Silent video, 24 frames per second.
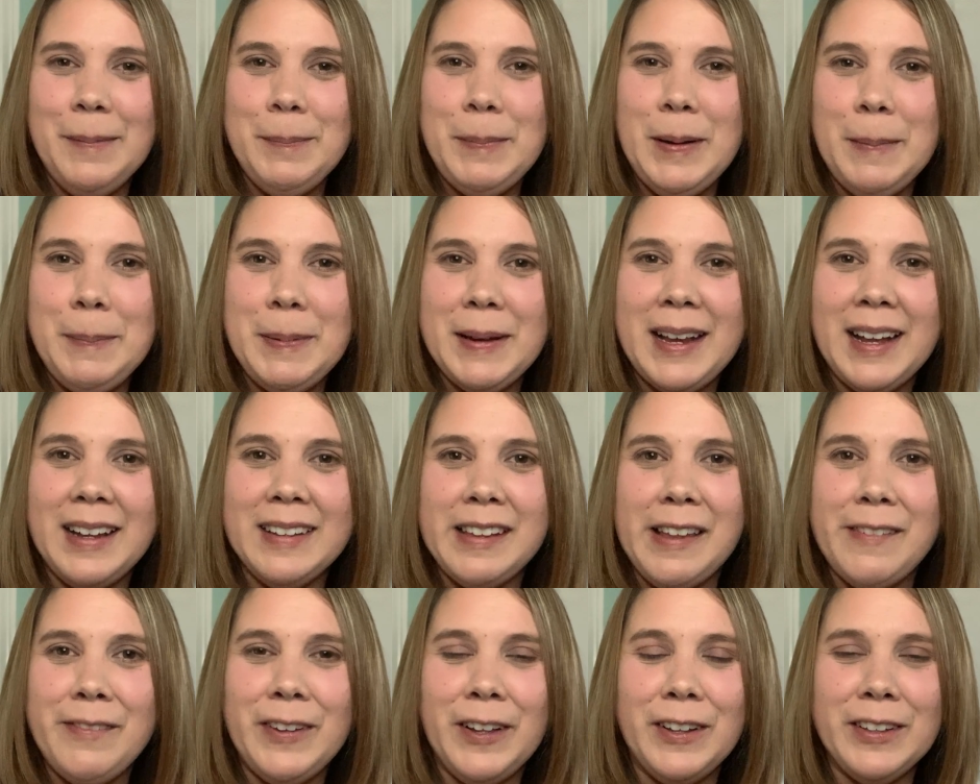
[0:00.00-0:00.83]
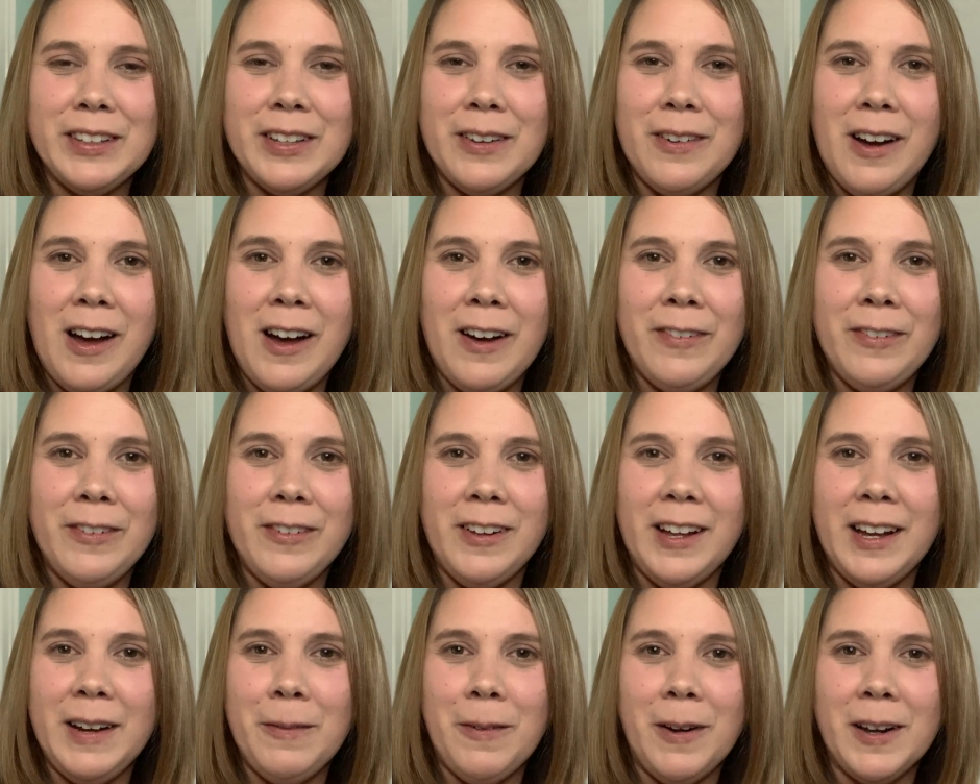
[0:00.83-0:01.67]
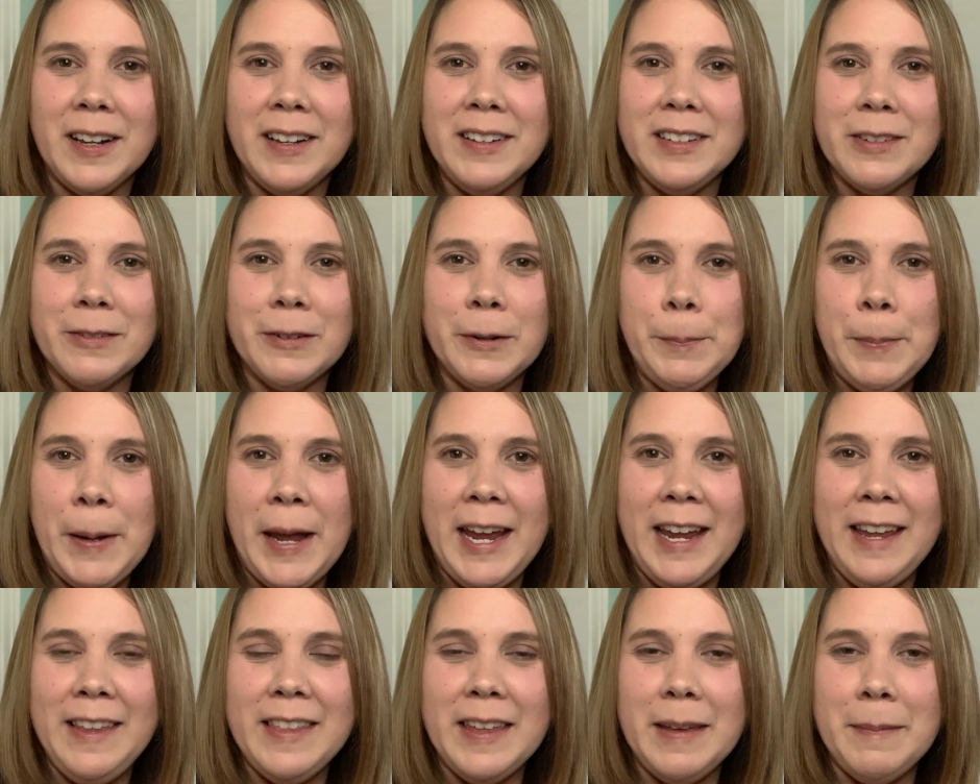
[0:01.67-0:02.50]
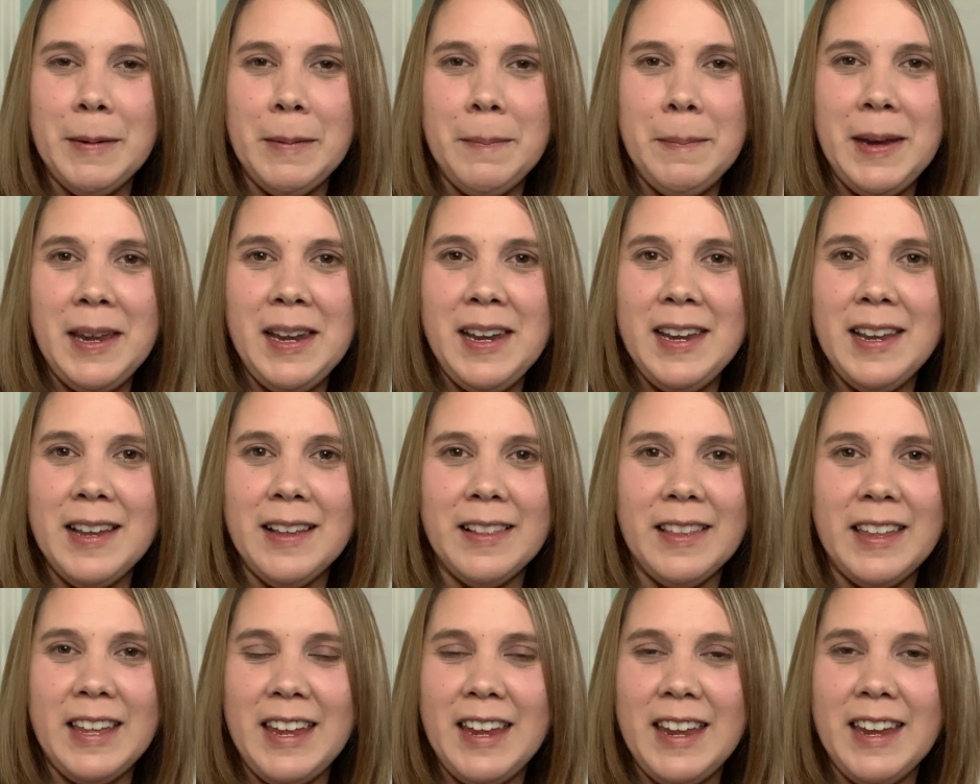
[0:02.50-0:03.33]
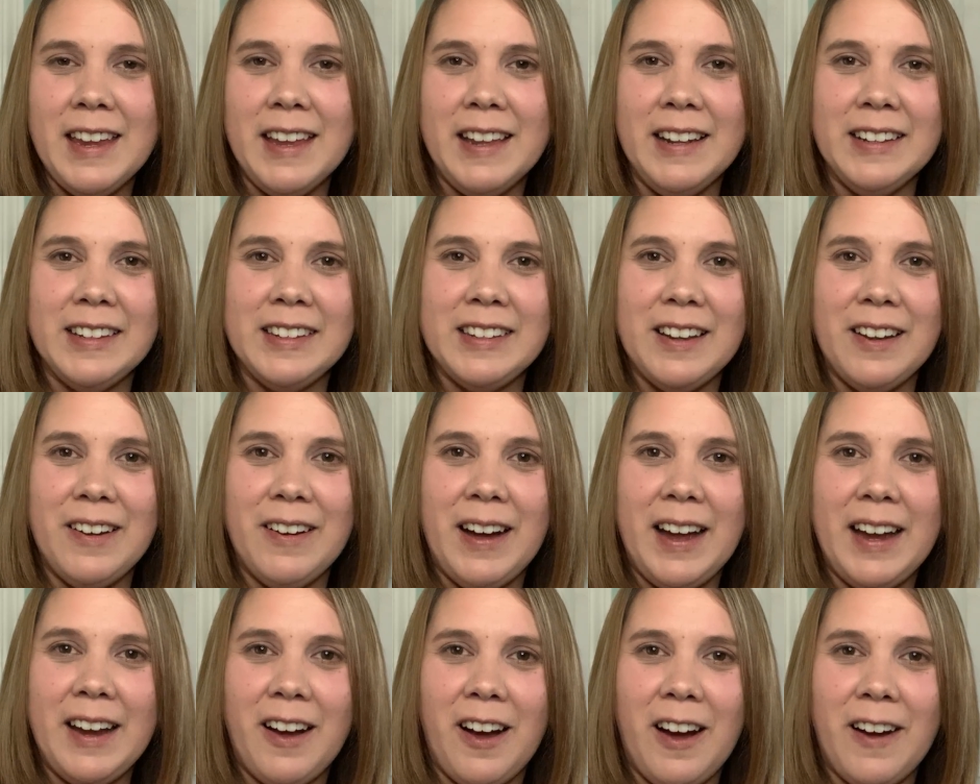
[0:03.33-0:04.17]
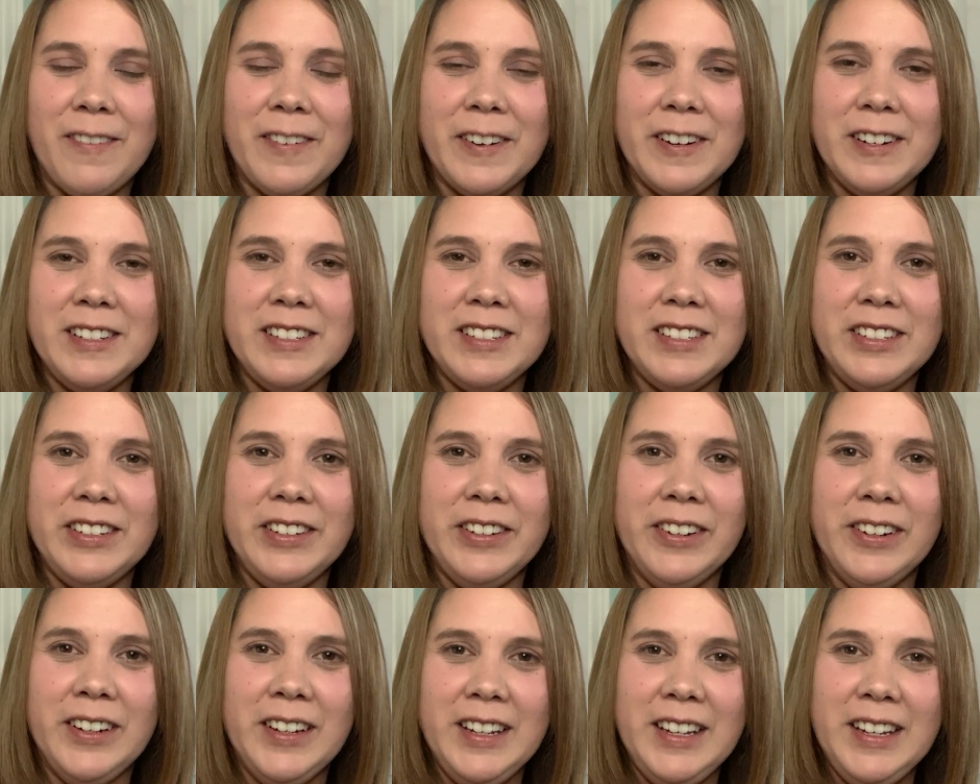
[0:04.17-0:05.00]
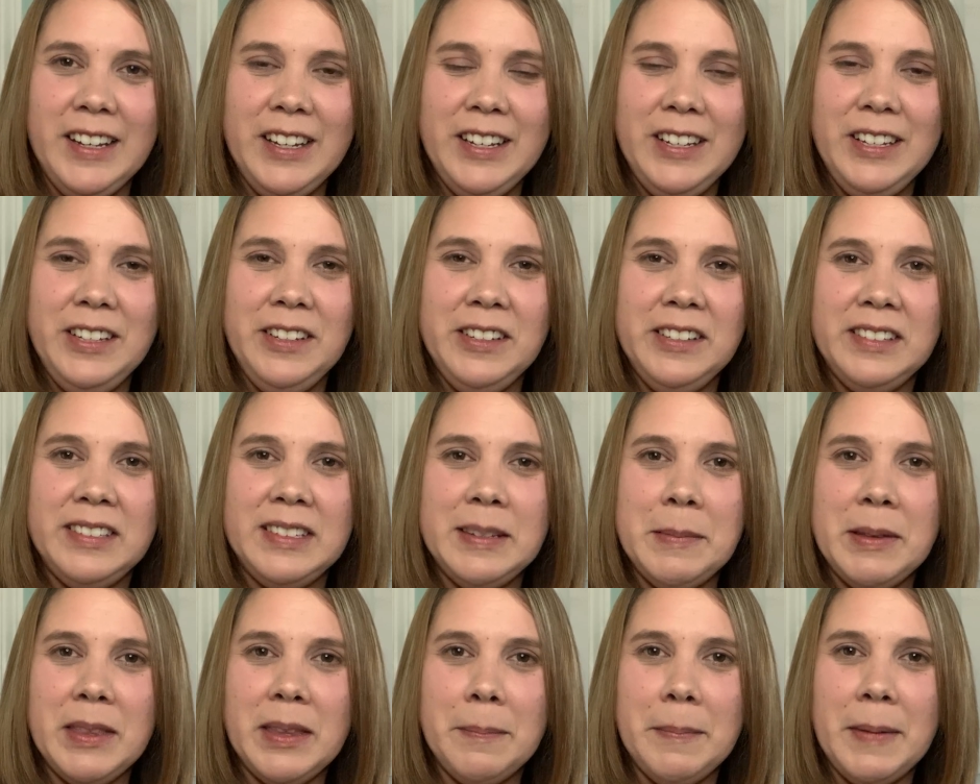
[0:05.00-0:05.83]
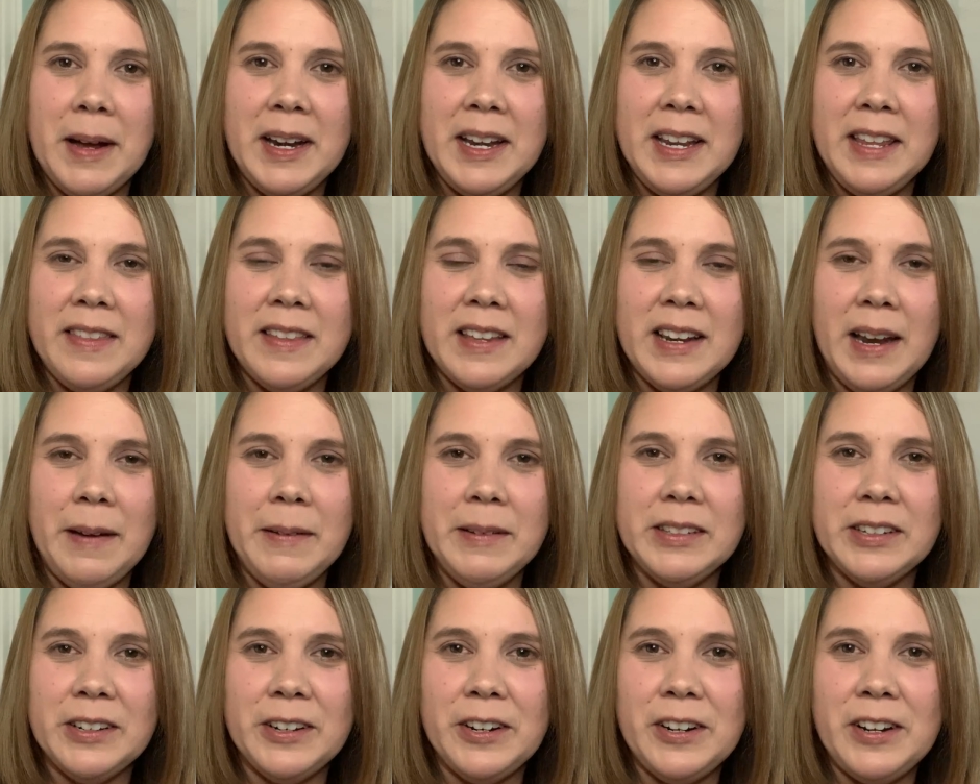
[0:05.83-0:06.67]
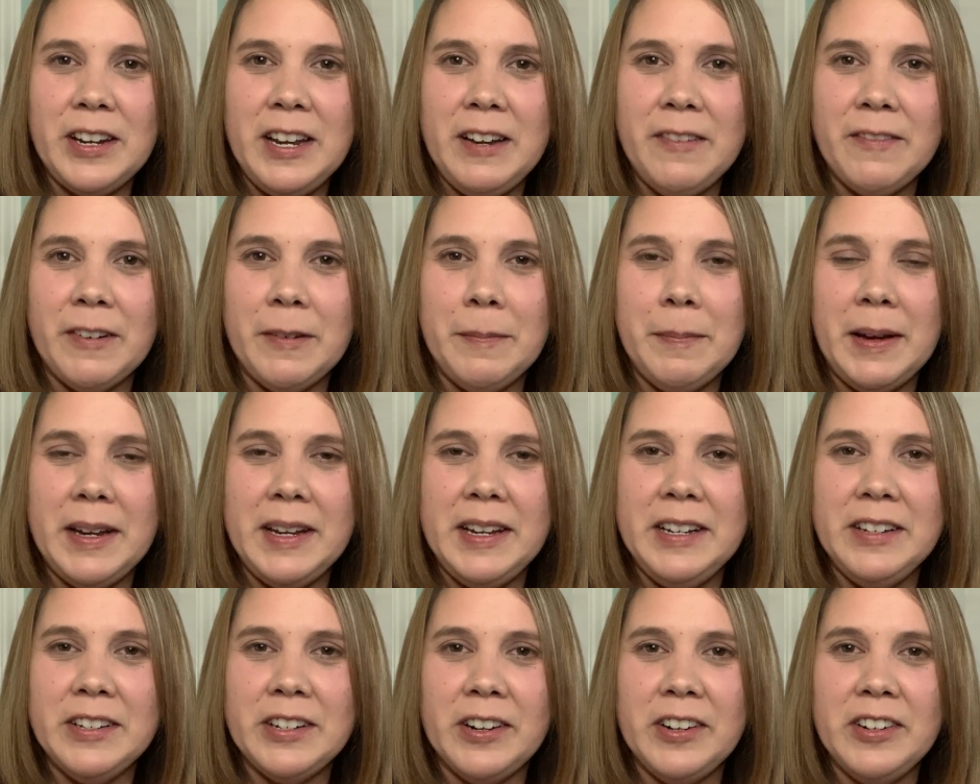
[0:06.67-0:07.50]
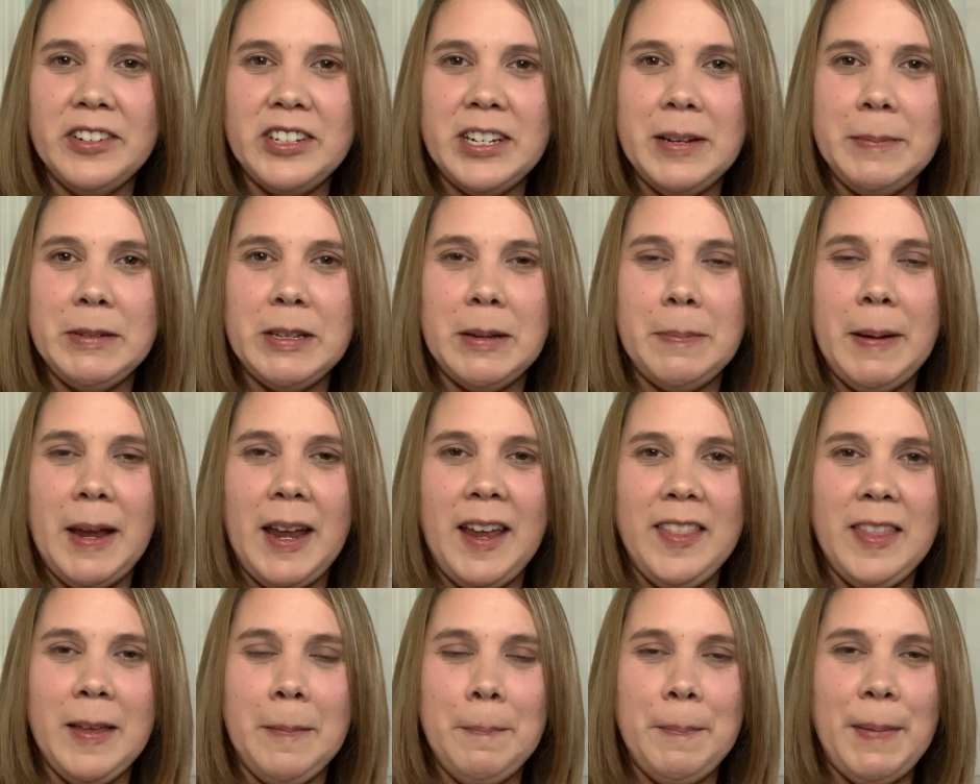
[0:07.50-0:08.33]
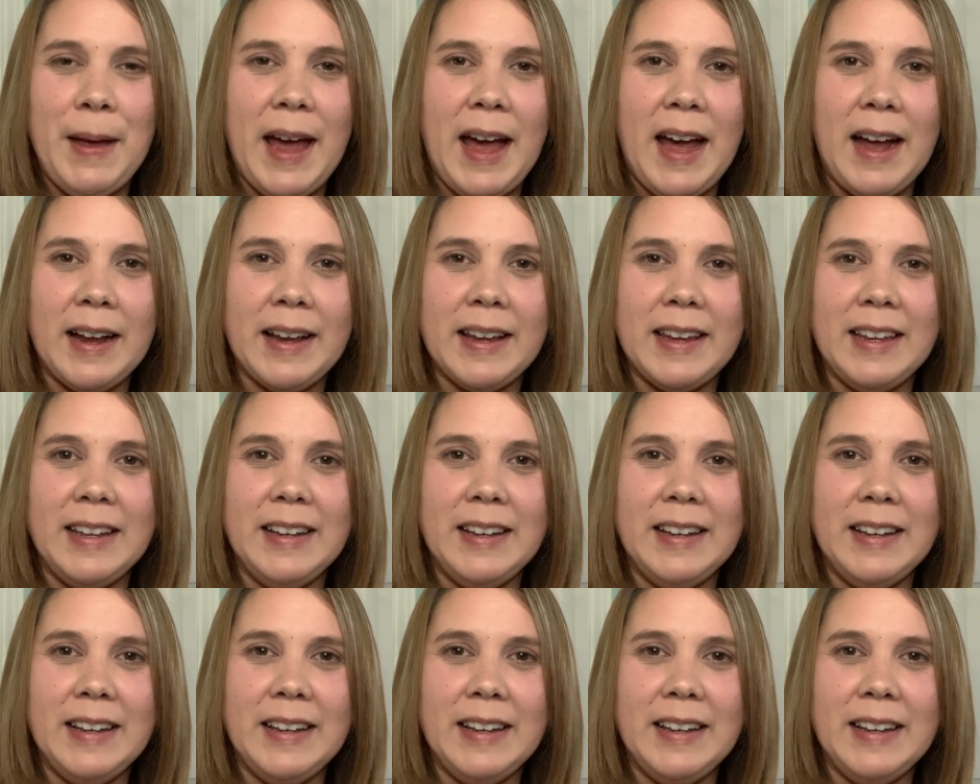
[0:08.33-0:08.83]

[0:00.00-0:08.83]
But because I felt so awful, I wanted to repay them immediately, and so I offered to use some of the money that I was earning from my internship to pay them back.